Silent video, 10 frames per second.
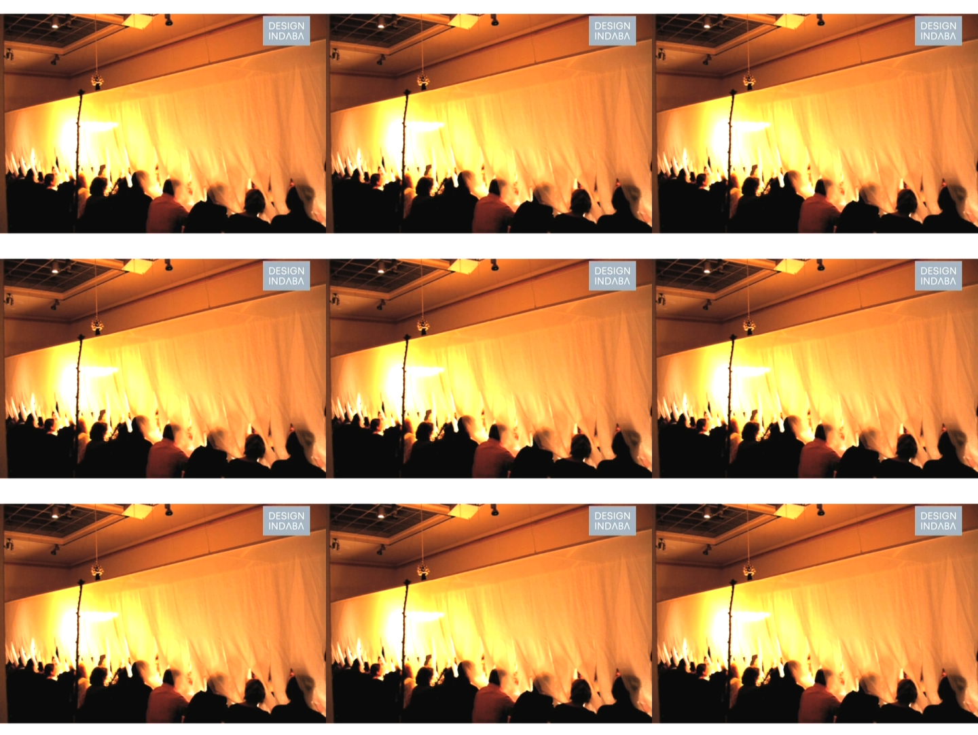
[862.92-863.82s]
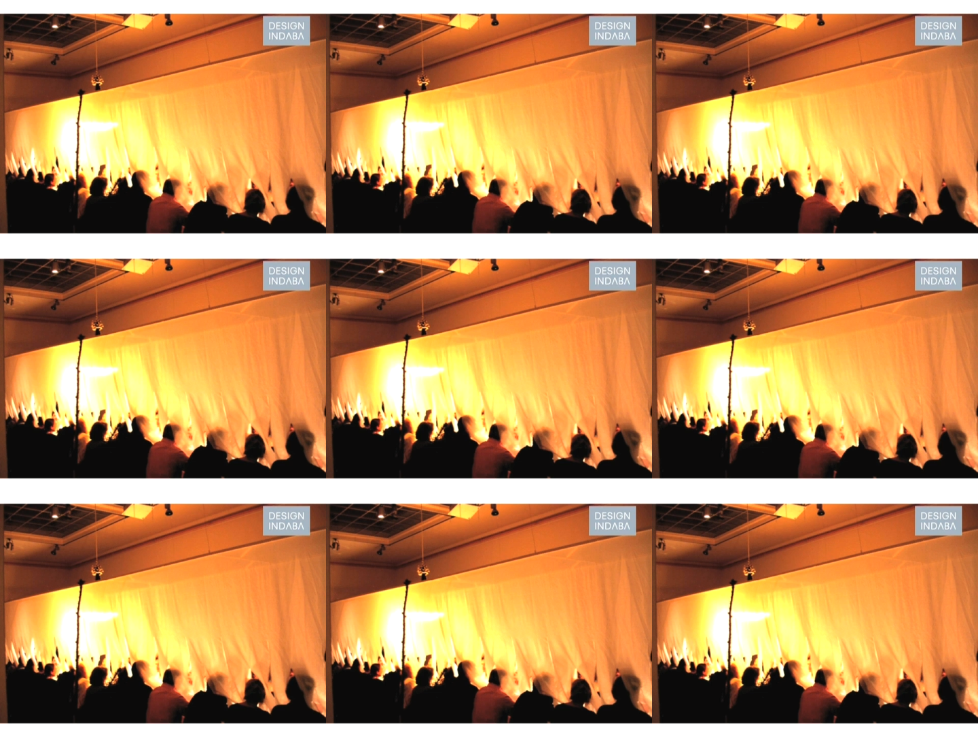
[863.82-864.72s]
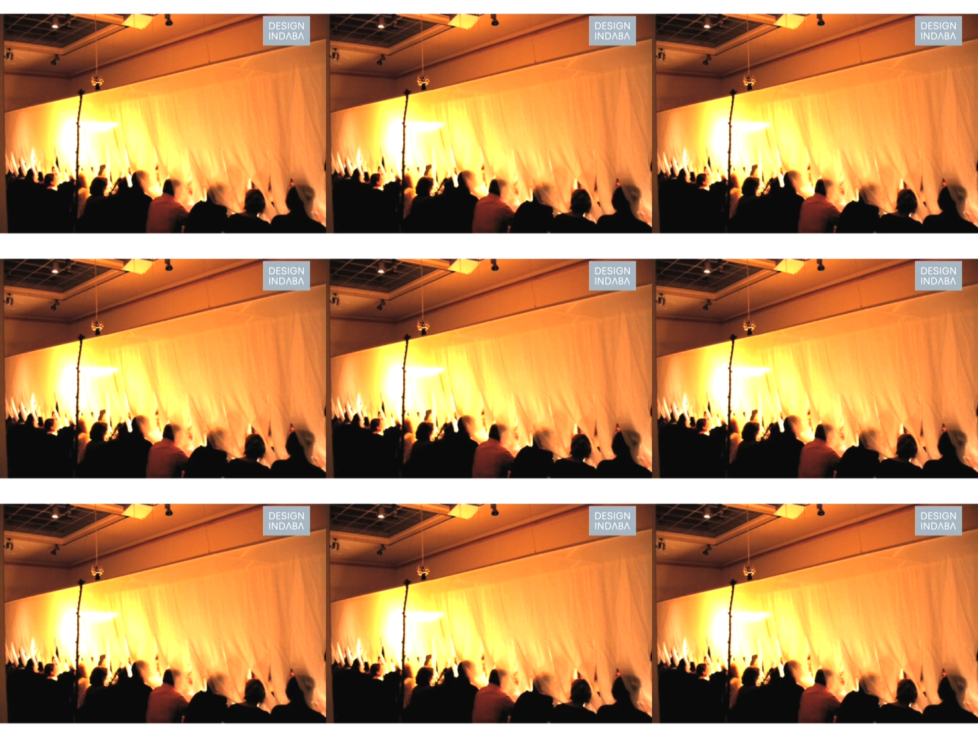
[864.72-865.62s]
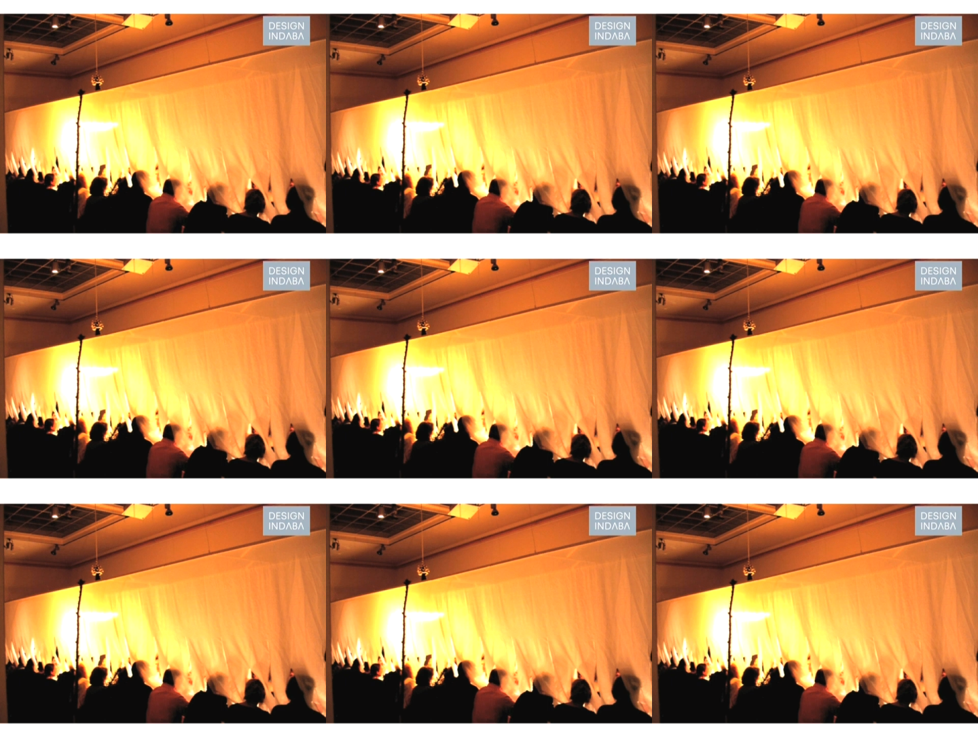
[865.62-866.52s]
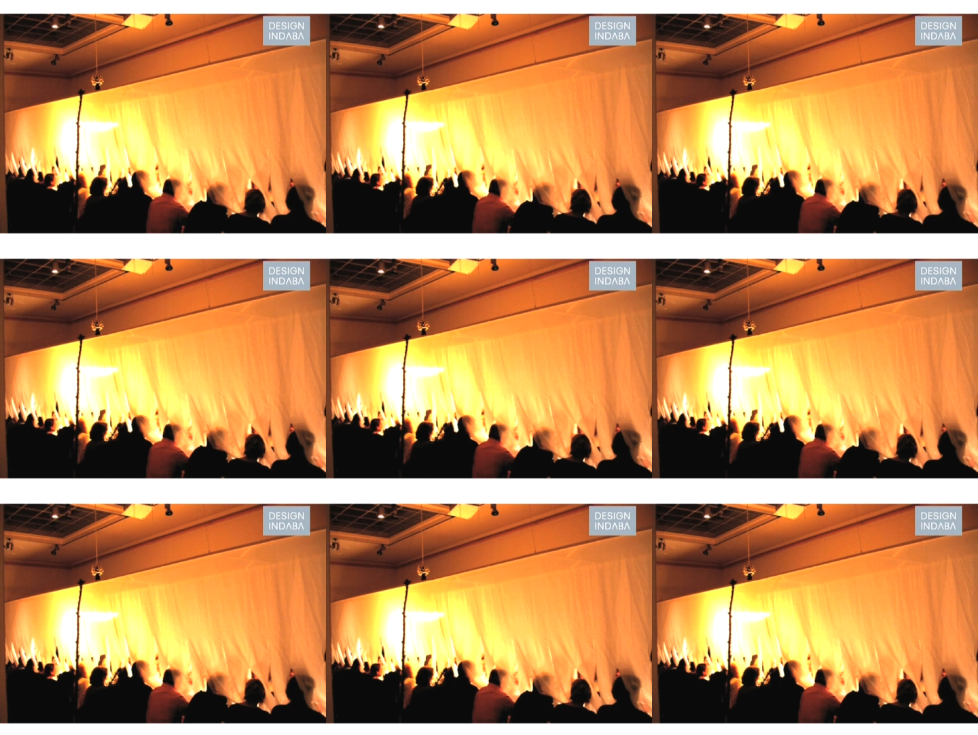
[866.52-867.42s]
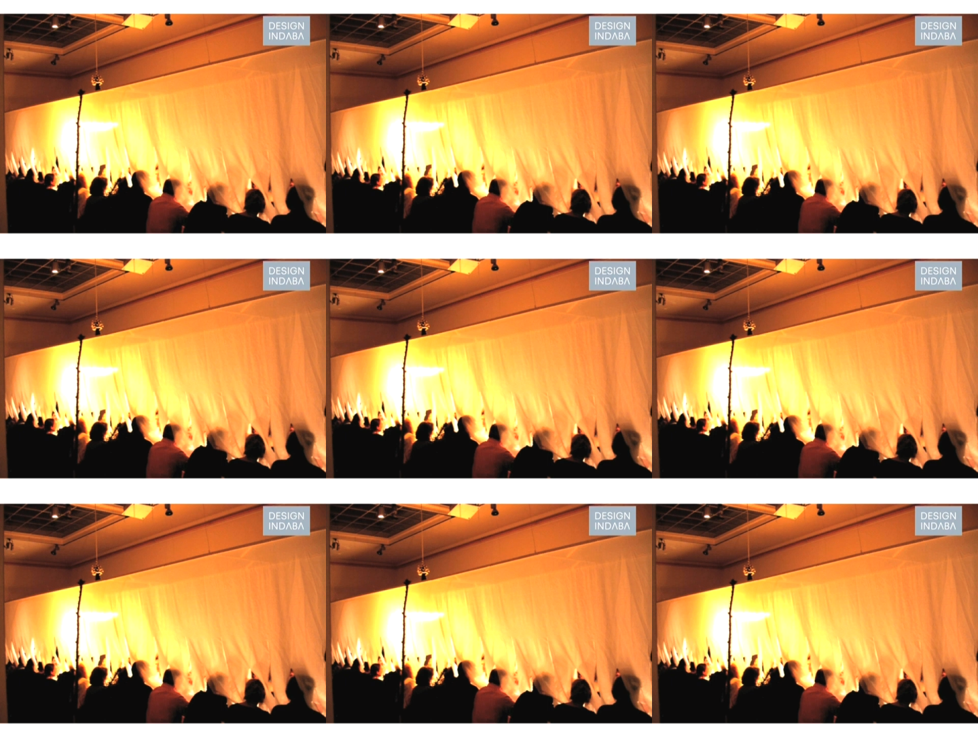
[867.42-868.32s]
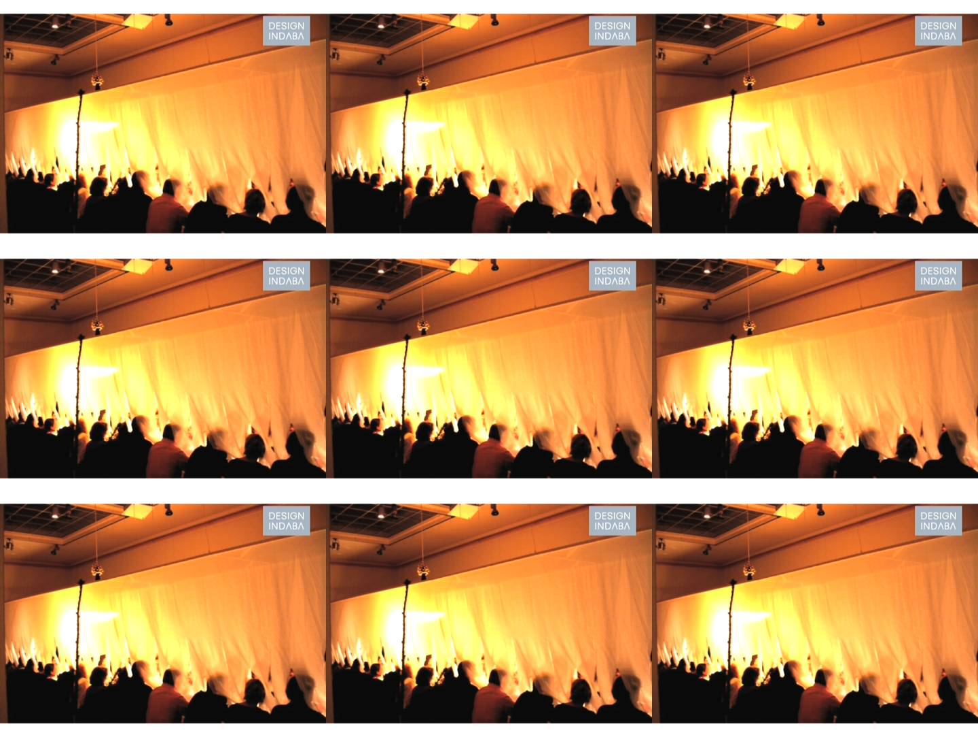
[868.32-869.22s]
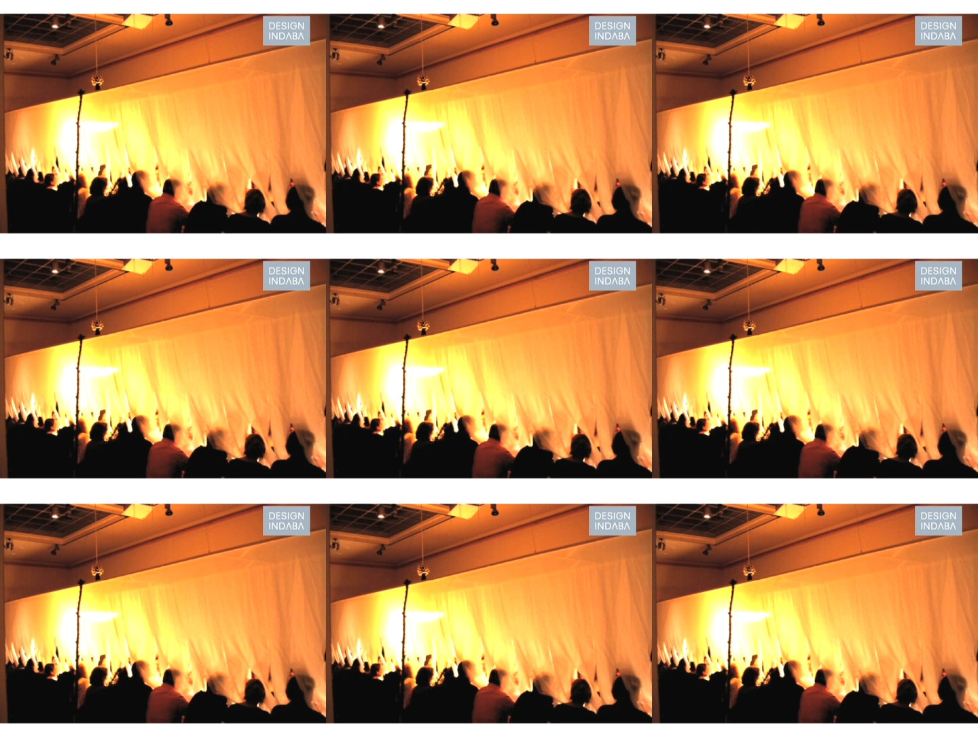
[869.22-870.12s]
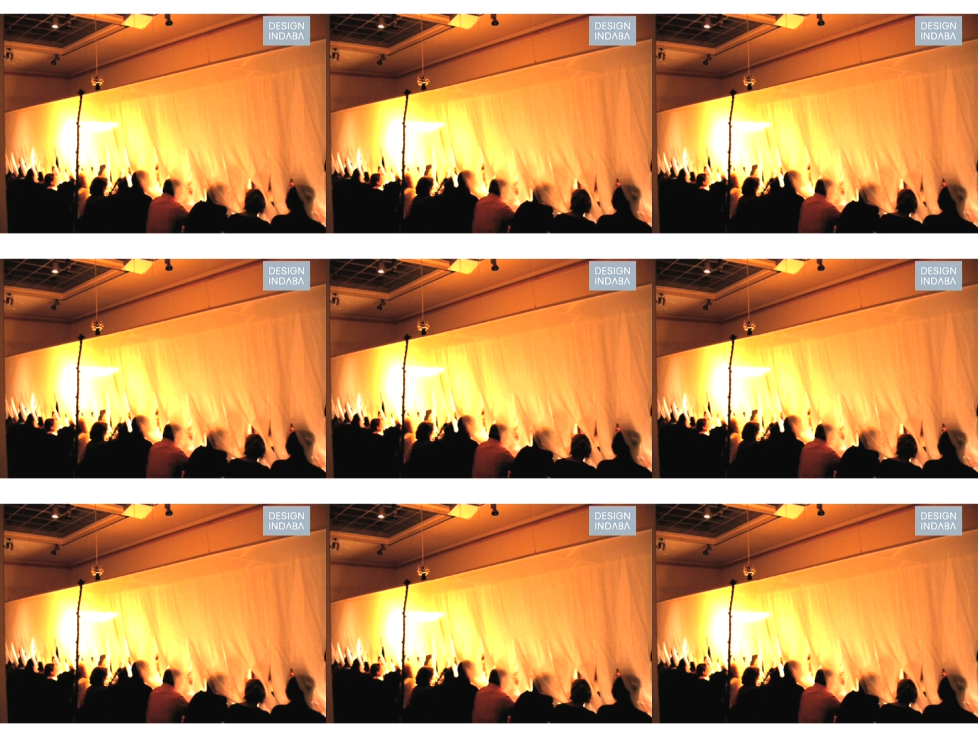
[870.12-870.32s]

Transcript: Nobody's mouth can be seen.